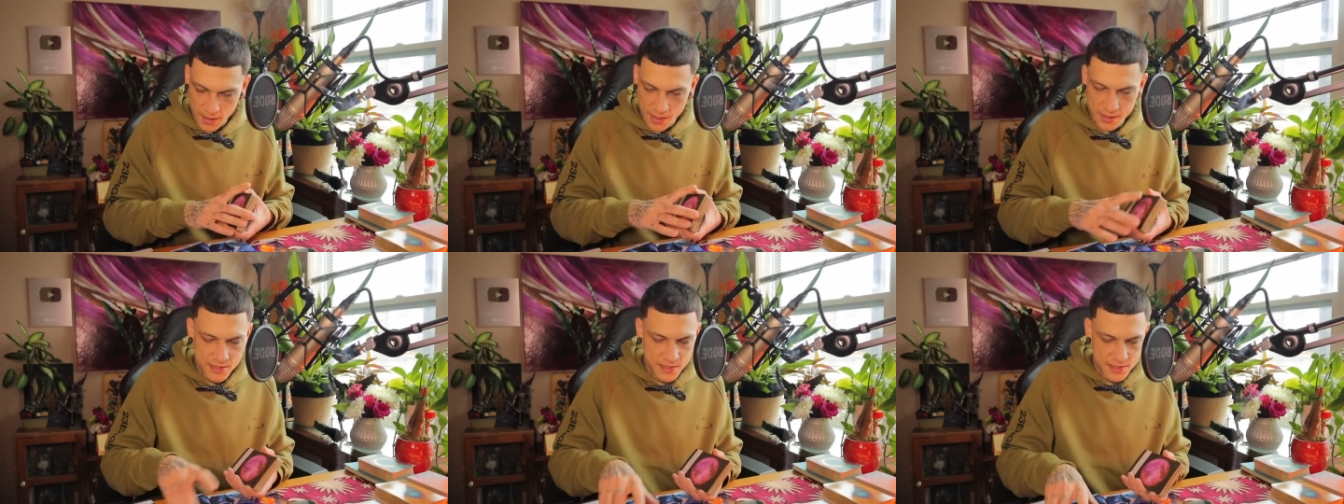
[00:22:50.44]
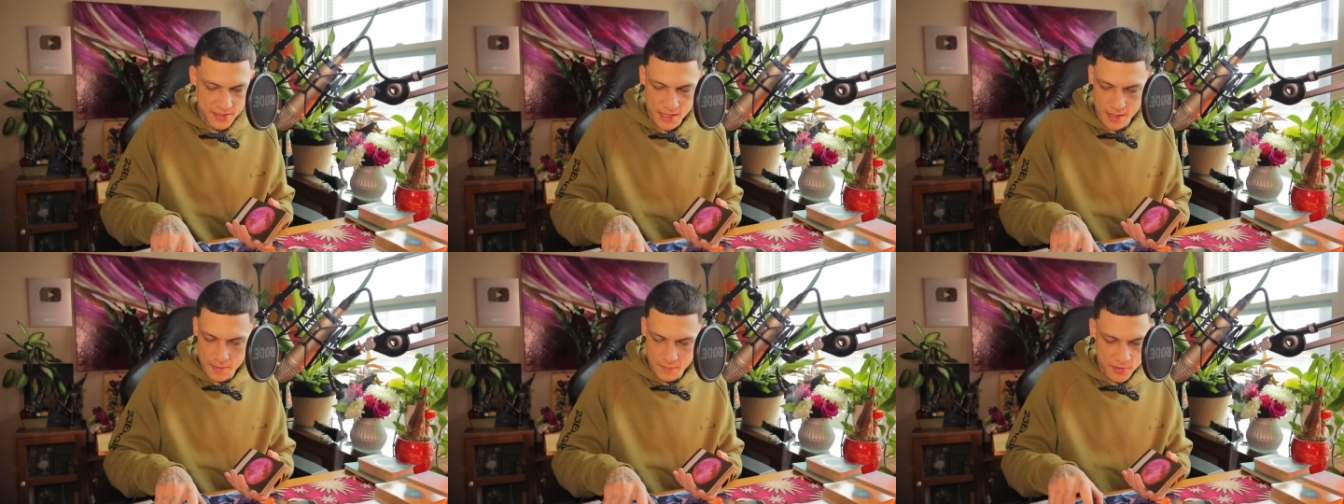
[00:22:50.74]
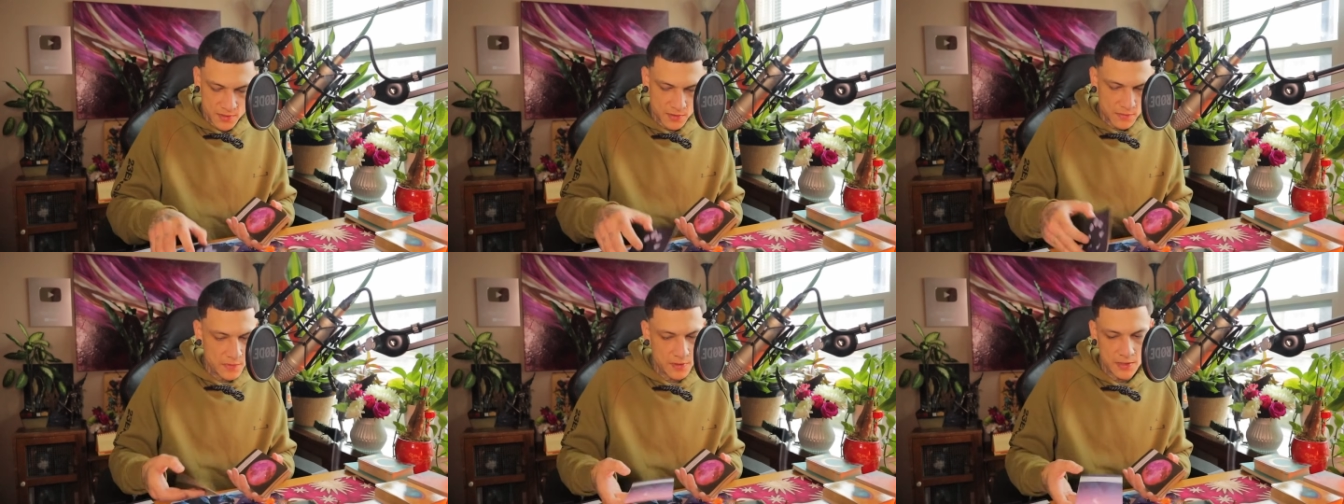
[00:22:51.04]
It's time
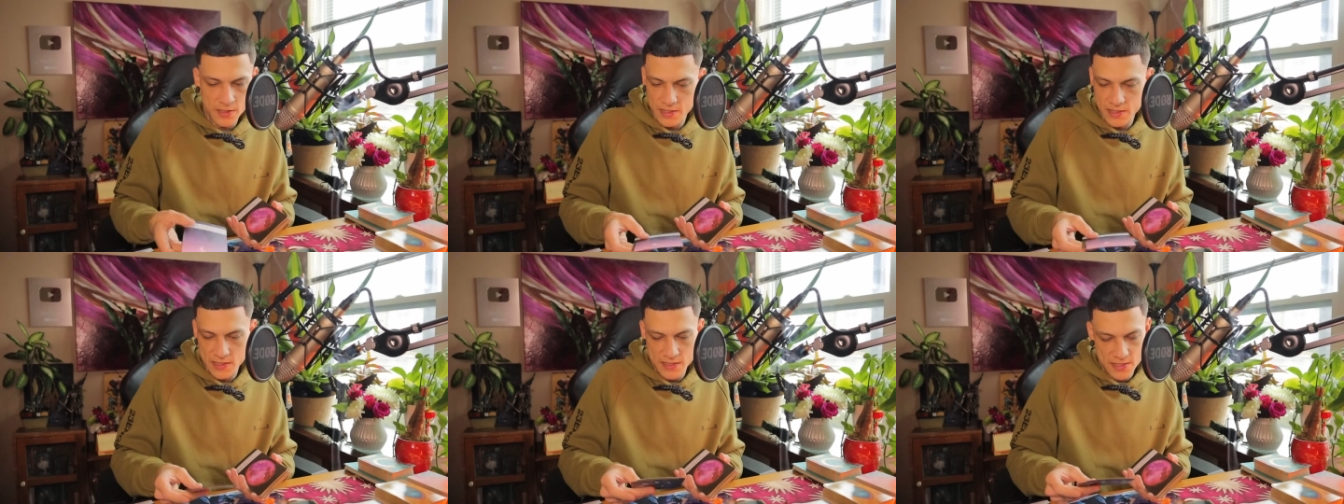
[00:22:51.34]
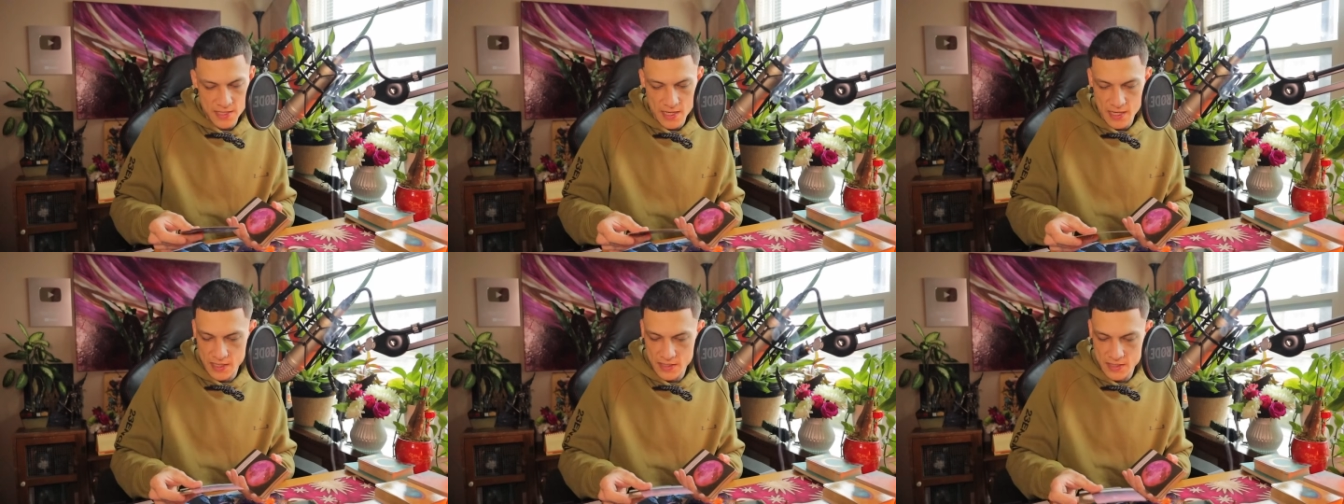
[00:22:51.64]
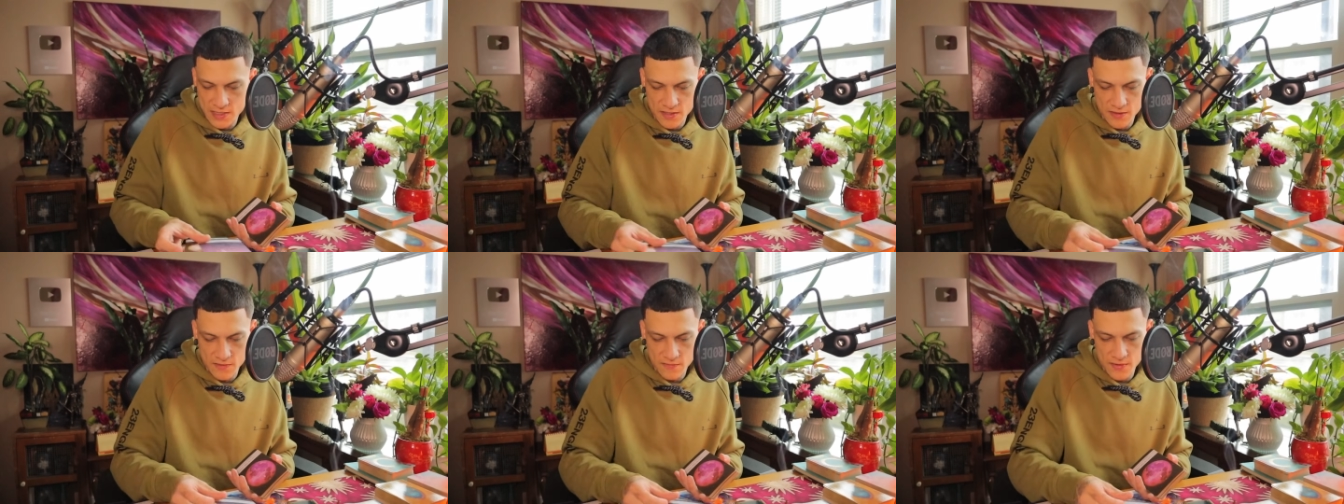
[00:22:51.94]
to release
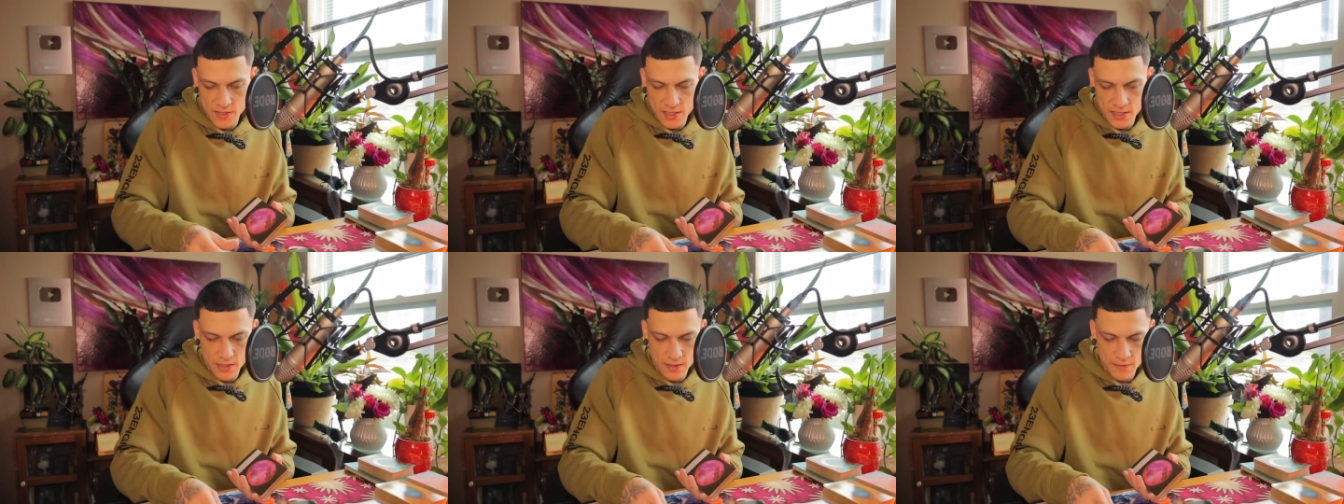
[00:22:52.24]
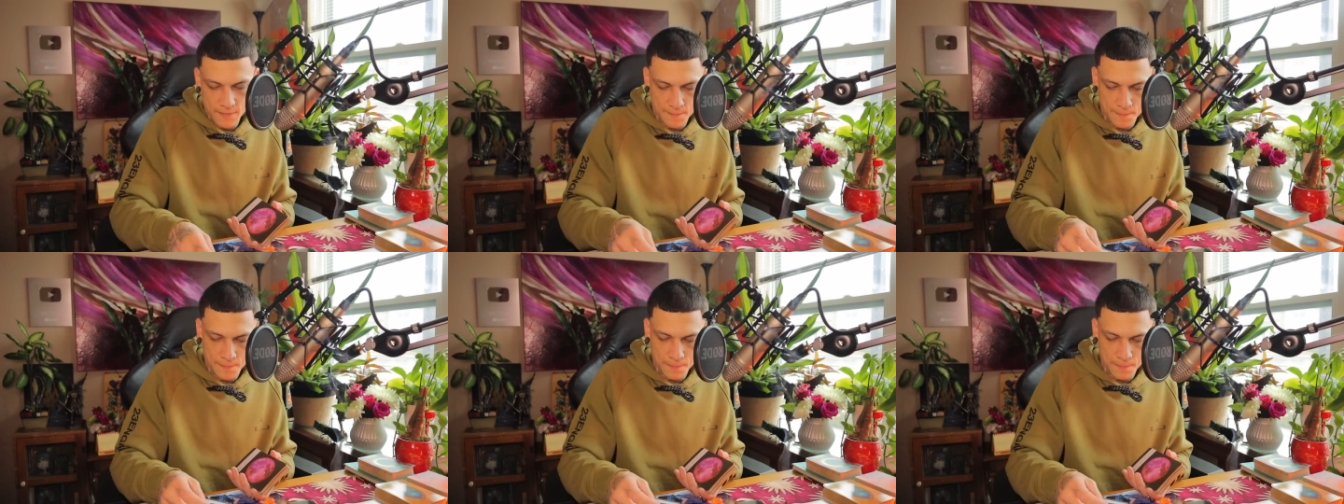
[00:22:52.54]
negativity.